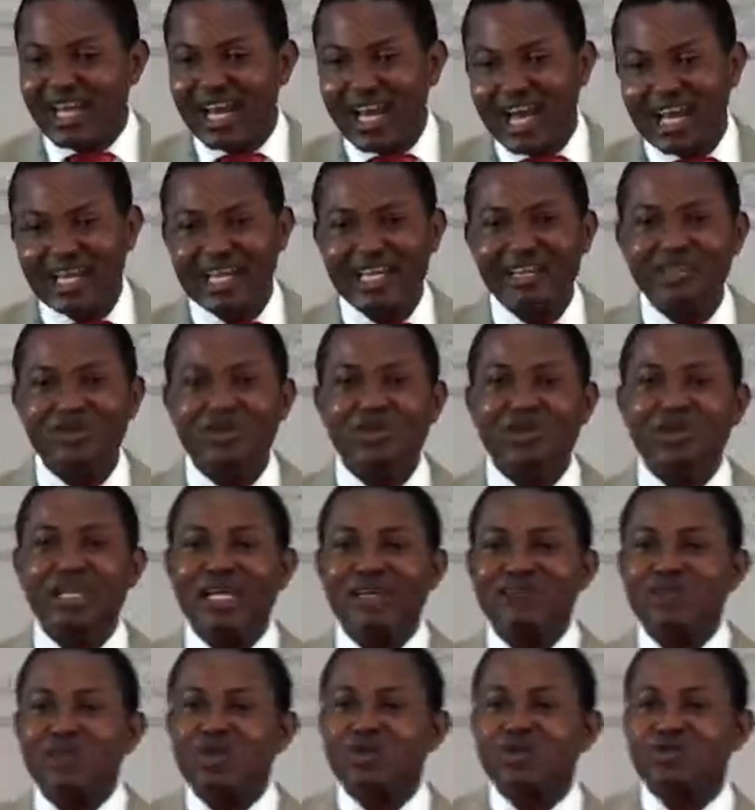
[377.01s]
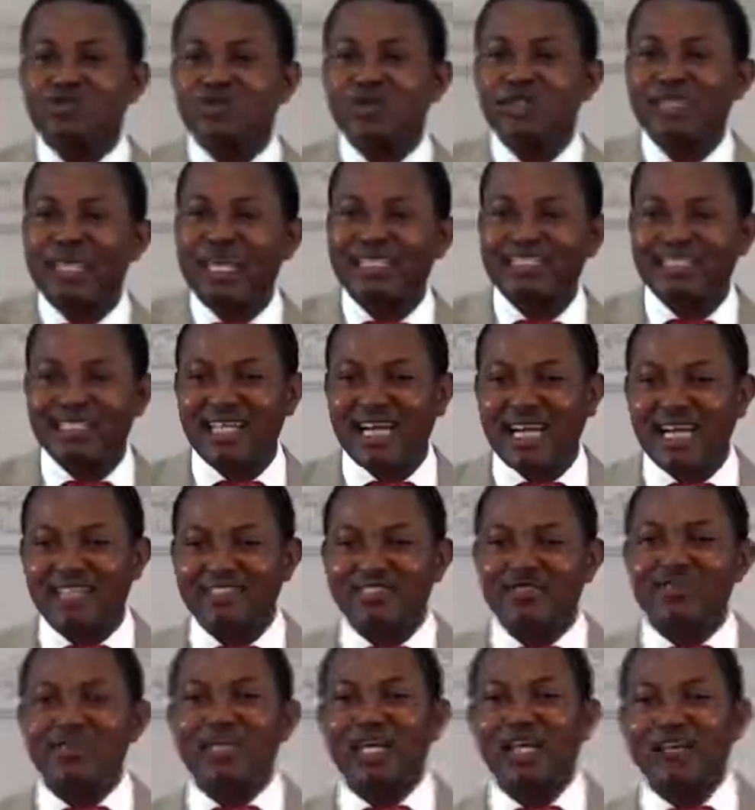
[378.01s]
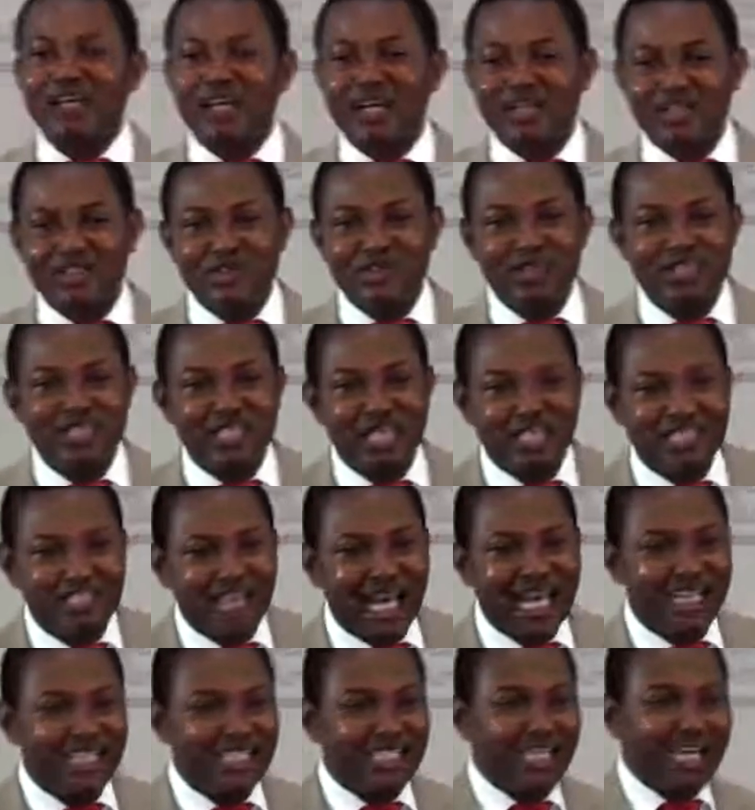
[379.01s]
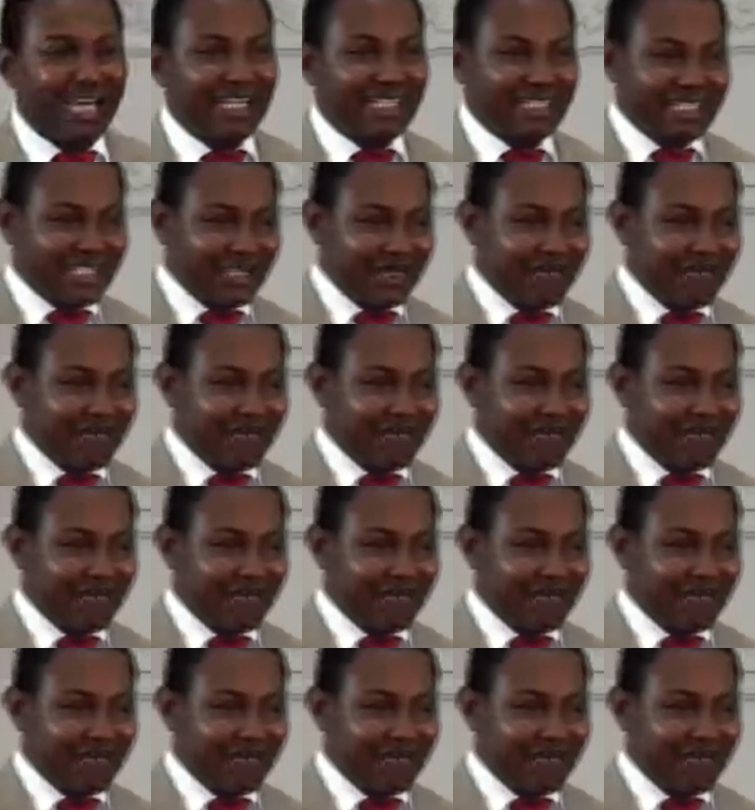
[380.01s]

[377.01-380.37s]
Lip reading: And then you collect voters' card so that you can use it as ID card in